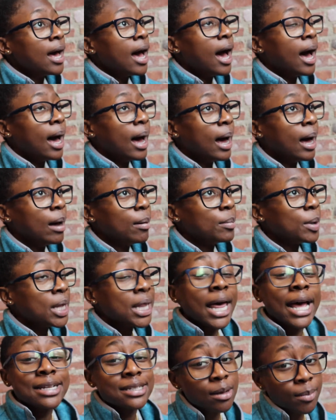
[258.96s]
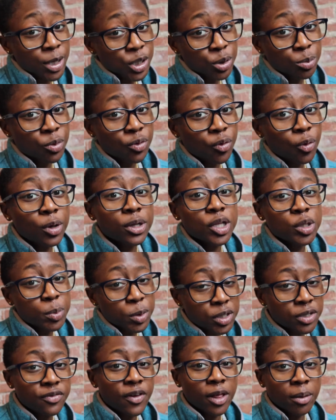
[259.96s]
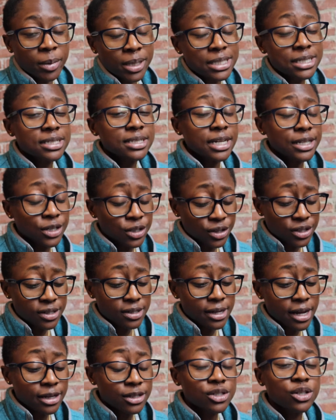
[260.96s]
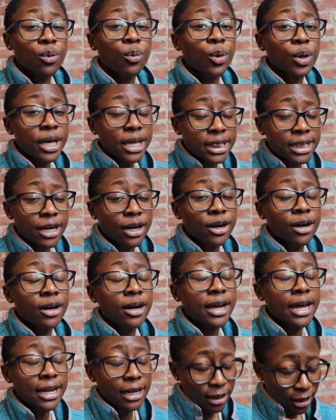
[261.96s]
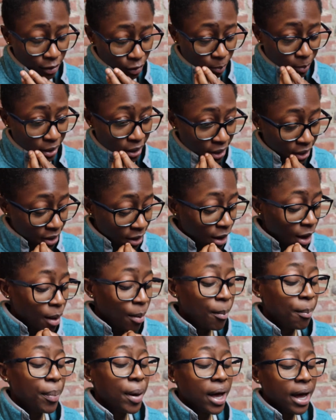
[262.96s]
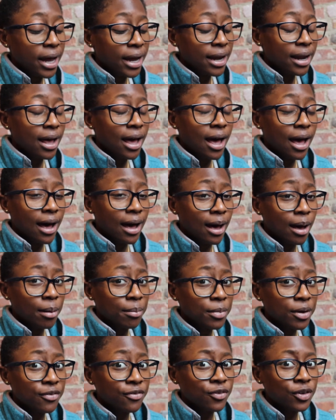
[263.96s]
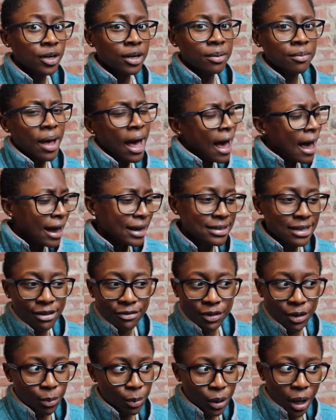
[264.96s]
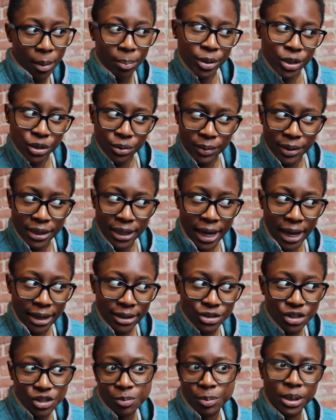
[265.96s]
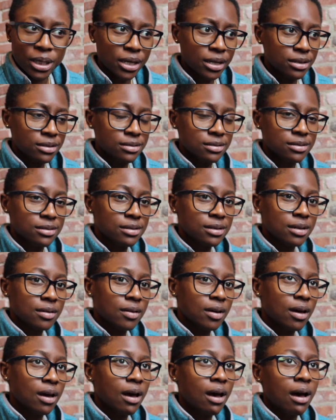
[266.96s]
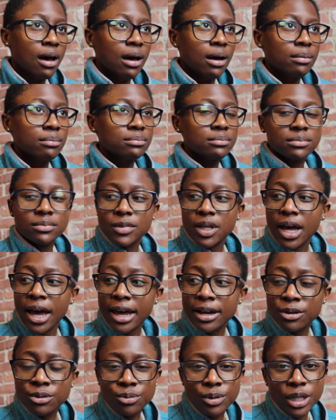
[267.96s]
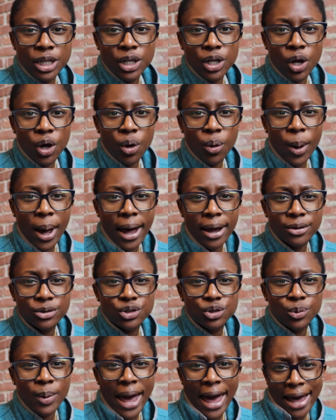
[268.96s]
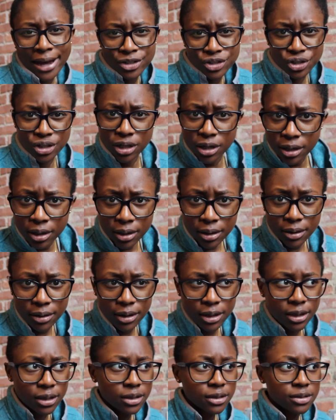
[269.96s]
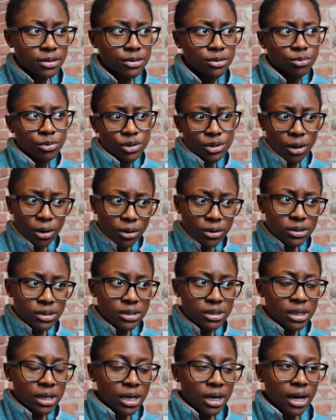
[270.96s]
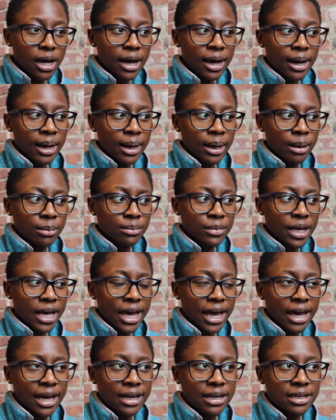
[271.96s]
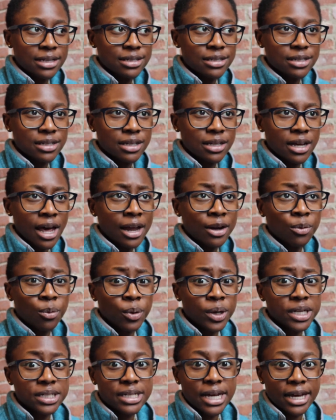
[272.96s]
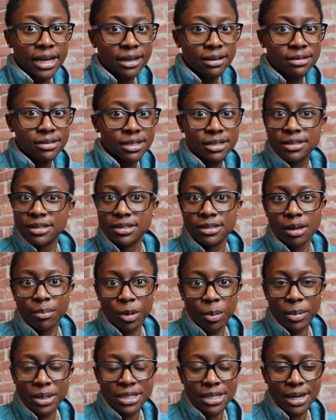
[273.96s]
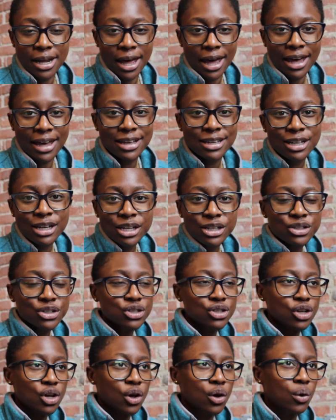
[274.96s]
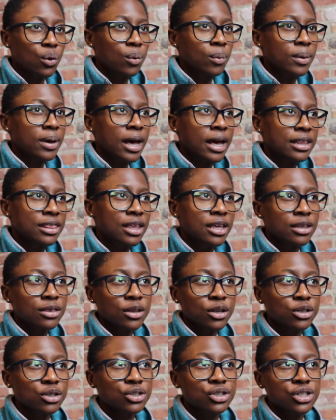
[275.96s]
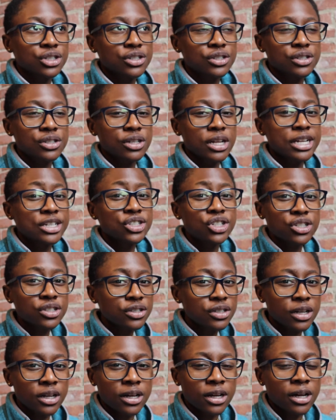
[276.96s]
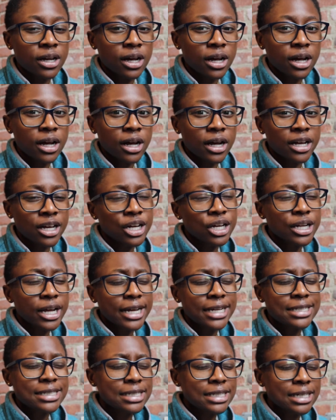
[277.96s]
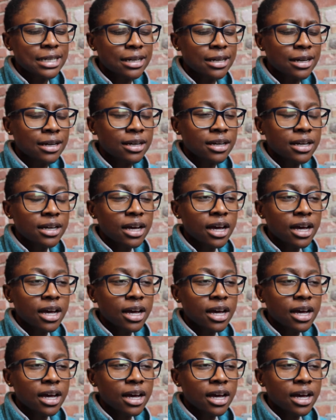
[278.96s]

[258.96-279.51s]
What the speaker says: As I mentioned before, there's been development since I took this test, so we'll get there in a little bit, but I definitely will not be doing that just because I don't really know how to action these results, and I don't want to take 60 supplements a day. So I think it's just a good idea.